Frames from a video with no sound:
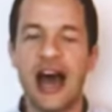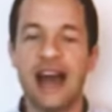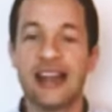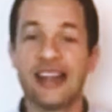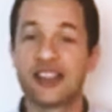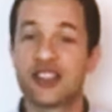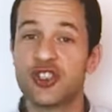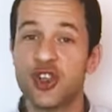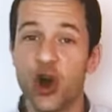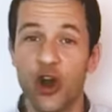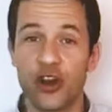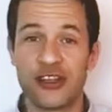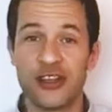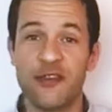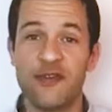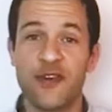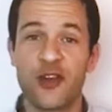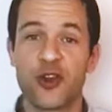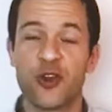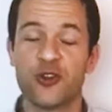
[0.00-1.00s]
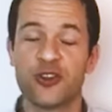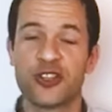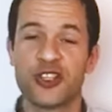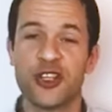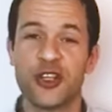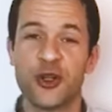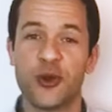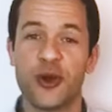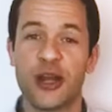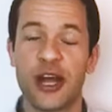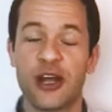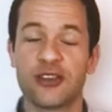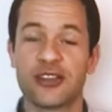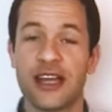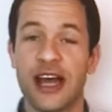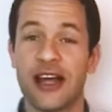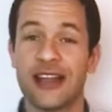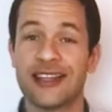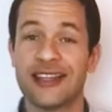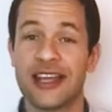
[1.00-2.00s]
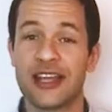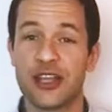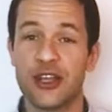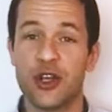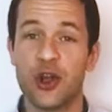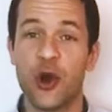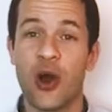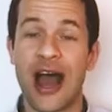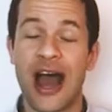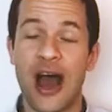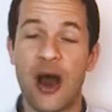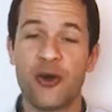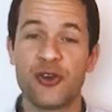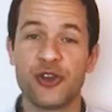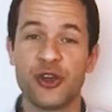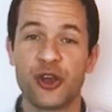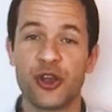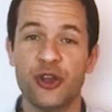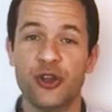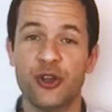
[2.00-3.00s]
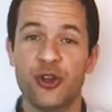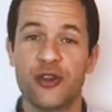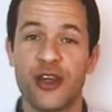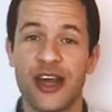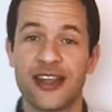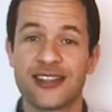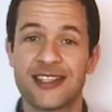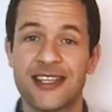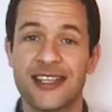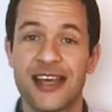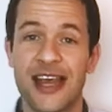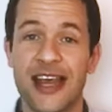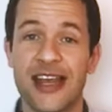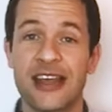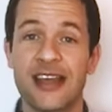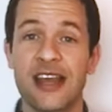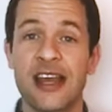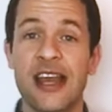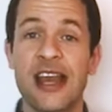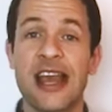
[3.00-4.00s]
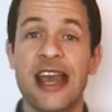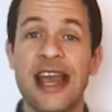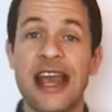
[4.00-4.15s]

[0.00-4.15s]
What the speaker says: And it's not difficult to do, and I'll let you know how you can do that today.